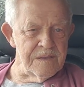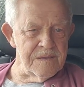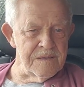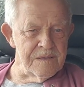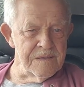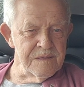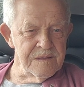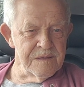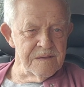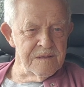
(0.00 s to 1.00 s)

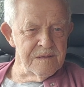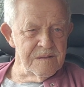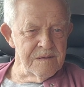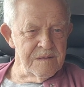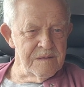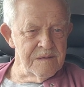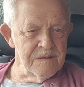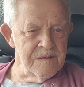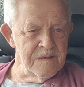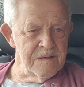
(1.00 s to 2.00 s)

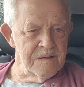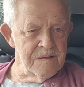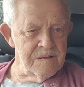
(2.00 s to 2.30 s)
(not speaking)